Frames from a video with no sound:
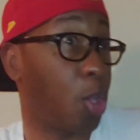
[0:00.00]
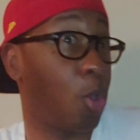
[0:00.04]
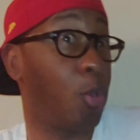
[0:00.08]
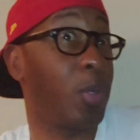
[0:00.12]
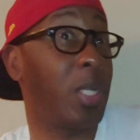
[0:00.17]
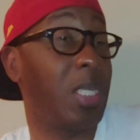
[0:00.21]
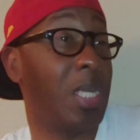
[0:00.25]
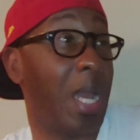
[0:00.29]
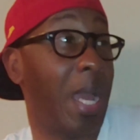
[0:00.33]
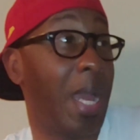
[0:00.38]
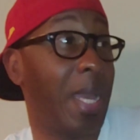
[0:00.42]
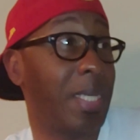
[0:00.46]

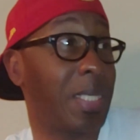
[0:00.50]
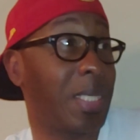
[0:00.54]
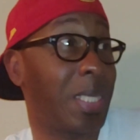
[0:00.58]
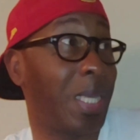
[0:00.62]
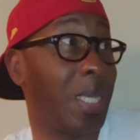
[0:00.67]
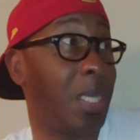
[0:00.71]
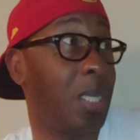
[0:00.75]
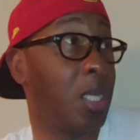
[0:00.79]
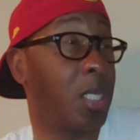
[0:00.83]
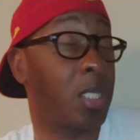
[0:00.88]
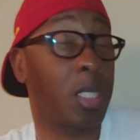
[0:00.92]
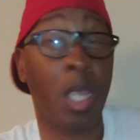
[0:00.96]
39
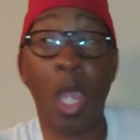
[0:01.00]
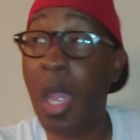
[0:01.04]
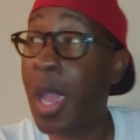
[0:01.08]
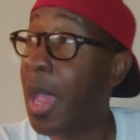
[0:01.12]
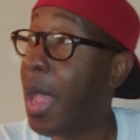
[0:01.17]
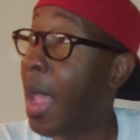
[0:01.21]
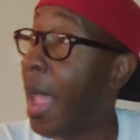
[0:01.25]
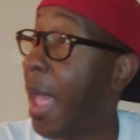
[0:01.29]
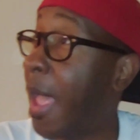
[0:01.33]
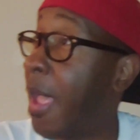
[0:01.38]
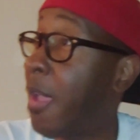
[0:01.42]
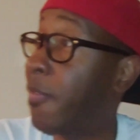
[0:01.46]
kids
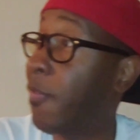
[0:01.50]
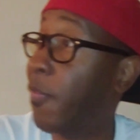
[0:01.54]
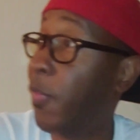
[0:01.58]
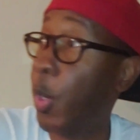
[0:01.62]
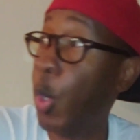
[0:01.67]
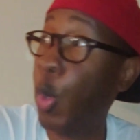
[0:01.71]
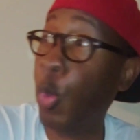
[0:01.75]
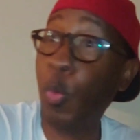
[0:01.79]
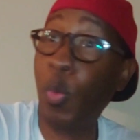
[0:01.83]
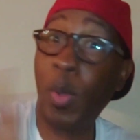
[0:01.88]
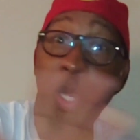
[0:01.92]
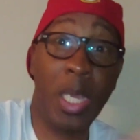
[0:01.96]
and
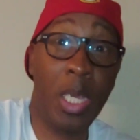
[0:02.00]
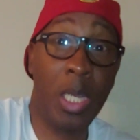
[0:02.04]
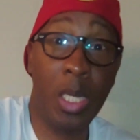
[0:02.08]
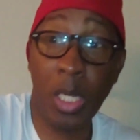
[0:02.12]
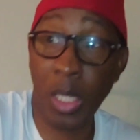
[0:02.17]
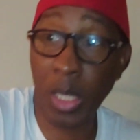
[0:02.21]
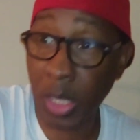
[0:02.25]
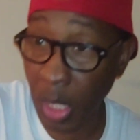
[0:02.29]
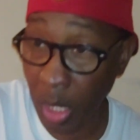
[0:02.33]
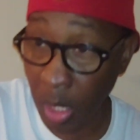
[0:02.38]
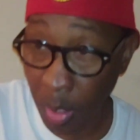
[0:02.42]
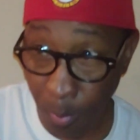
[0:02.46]
flirt with
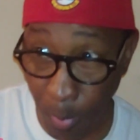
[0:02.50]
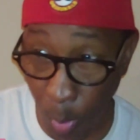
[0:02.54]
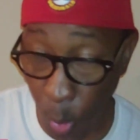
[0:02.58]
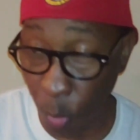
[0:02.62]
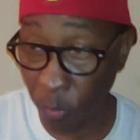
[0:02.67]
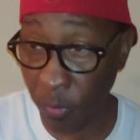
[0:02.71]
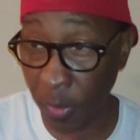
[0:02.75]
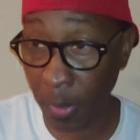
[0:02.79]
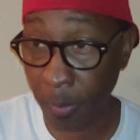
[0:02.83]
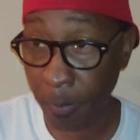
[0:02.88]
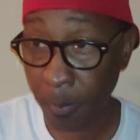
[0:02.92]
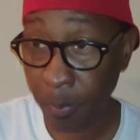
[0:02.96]
anything
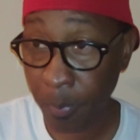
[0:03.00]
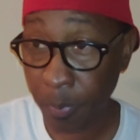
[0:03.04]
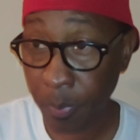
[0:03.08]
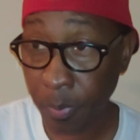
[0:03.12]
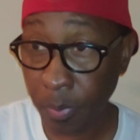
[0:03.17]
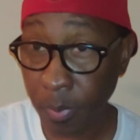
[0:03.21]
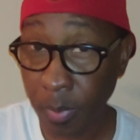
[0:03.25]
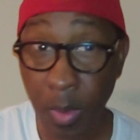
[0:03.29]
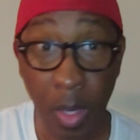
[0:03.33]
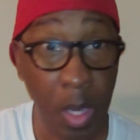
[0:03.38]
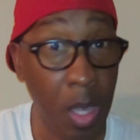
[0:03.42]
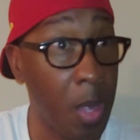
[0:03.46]
moving,
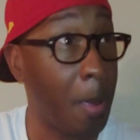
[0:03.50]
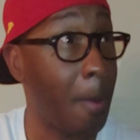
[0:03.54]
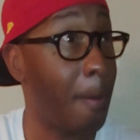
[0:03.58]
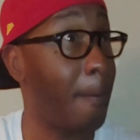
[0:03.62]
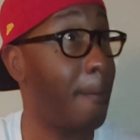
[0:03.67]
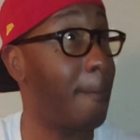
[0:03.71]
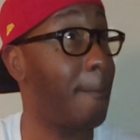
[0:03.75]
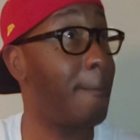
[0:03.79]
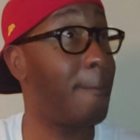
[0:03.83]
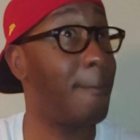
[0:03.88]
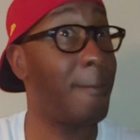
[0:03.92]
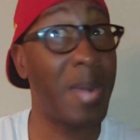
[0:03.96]

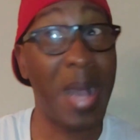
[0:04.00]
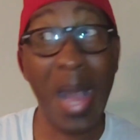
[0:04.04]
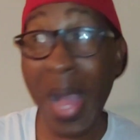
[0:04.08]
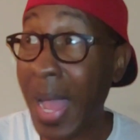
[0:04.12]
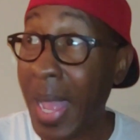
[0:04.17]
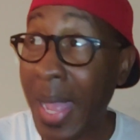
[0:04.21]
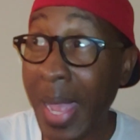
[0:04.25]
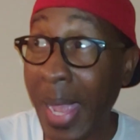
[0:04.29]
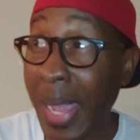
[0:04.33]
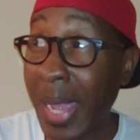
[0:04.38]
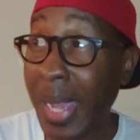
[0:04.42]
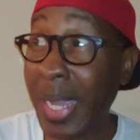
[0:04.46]

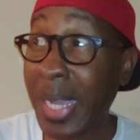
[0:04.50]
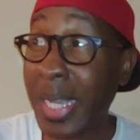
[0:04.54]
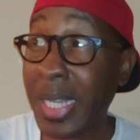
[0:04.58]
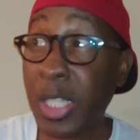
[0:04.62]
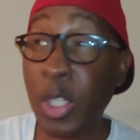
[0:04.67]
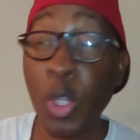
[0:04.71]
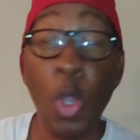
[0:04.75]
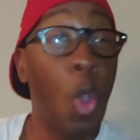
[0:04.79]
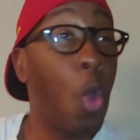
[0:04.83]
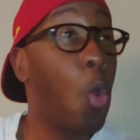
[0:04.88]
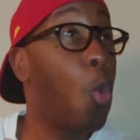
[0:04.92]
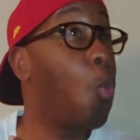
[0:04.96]
my
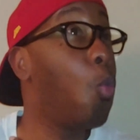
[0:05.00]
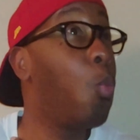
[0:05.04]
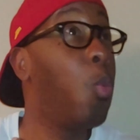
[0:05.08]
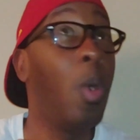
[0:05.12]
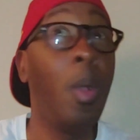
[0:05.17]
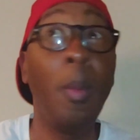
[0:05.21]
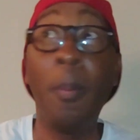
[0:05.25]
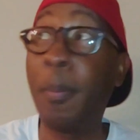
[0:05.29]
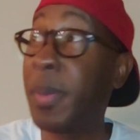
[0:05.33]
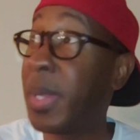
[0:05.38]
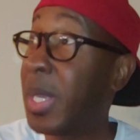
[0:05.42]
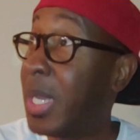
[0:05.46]
ass
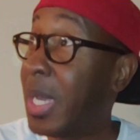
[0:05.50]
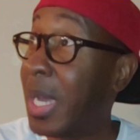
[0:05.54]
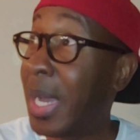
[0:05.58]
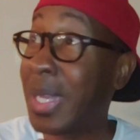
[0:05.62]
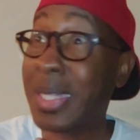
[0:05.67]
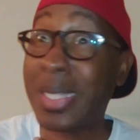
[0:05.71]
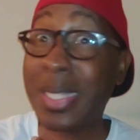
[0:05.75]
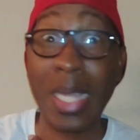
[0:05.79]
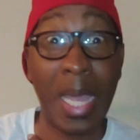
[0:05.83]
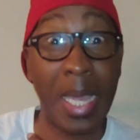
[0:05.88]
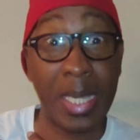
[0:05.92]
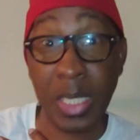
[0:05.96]
would be
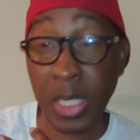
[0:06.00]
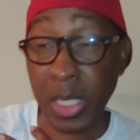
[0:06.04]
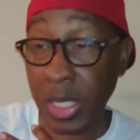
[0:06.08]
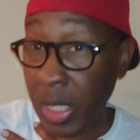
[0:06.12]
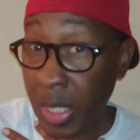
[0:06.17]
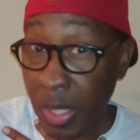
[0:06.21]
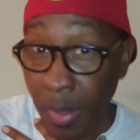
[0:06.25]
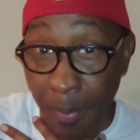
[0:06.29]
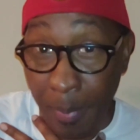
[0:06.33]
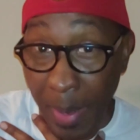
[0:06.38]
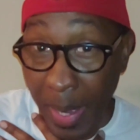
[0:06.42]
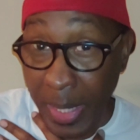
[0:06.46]
attached to
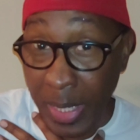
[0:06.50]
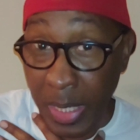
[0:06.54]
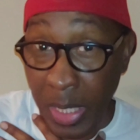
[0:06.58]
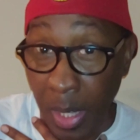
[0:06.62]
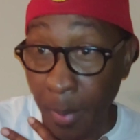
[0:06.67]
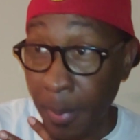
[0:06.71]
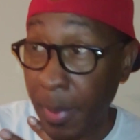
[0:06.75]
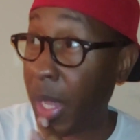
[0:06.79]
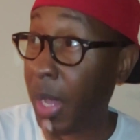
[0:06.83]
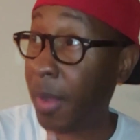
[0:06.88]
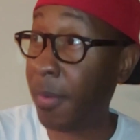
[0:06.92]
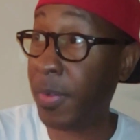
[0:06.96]
him by the
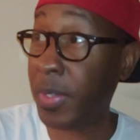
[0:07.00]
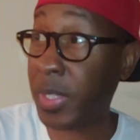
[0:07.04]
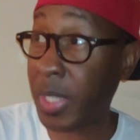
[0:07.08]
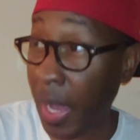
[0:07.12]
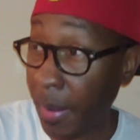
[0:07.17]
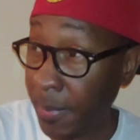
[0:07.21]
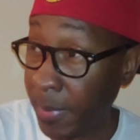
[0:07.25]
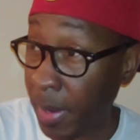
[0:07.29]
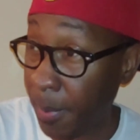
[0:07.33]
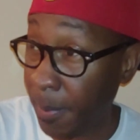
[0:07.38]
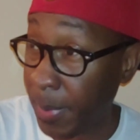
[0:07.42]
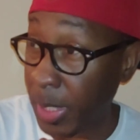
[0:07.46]
hip. Every
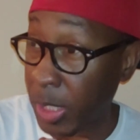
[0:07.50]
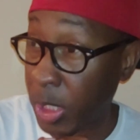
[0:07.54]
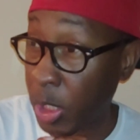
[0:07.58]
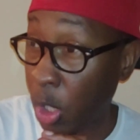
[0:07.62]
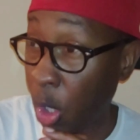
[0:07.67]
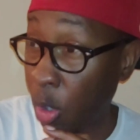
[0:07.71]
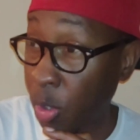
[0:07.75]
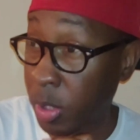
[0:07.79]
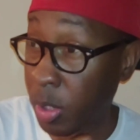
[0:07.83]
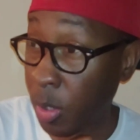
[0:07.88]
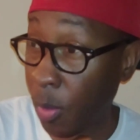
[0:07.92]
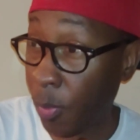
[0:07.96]
time that bitch
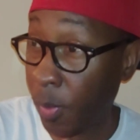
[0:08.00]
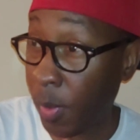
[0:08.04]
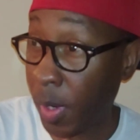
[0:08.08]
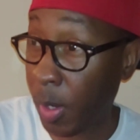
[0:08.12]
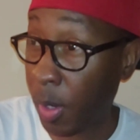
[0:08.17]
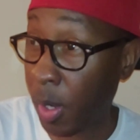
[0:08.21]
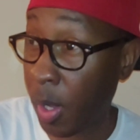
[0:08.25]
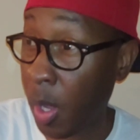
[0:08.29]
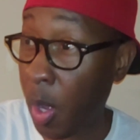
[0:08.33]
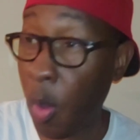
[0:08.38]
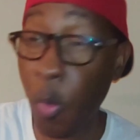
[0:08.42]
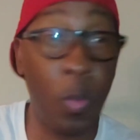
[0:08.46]
goes
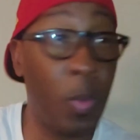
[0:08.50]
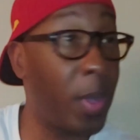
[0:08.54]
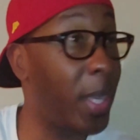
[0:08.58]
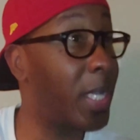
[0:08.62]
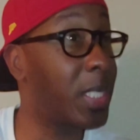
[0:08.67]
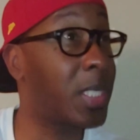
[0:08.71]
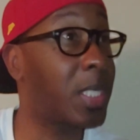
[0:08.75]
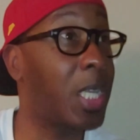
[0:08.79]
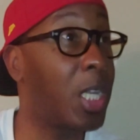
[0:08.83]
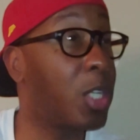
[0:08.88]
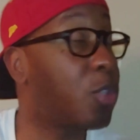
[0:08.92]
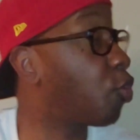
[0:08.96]
somewhere,
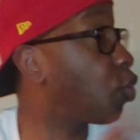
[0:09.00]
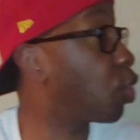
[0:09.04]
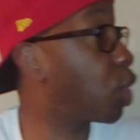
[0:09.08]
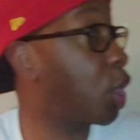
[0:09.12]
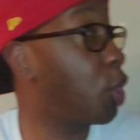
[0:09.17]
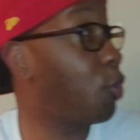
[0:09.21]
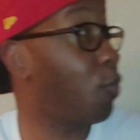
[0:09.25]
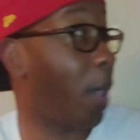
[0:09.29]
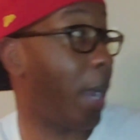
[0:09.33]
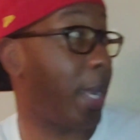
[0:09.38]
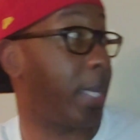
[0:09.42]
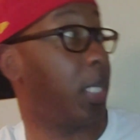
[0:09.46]
where's Kendra?
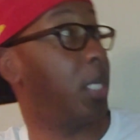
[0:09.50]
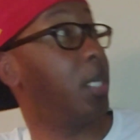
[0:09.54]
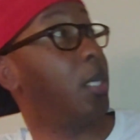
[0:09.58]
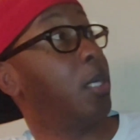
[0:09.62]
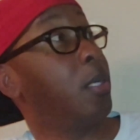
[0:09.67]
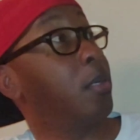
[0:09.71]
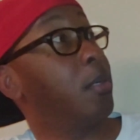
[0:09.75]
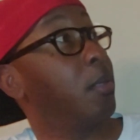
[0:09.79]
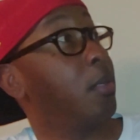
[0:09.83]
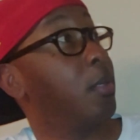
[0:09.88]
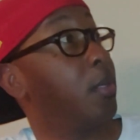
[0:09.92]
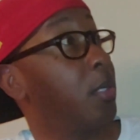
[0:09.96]
She right
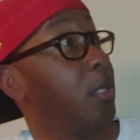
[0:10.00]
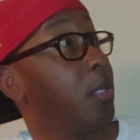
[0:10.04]
here.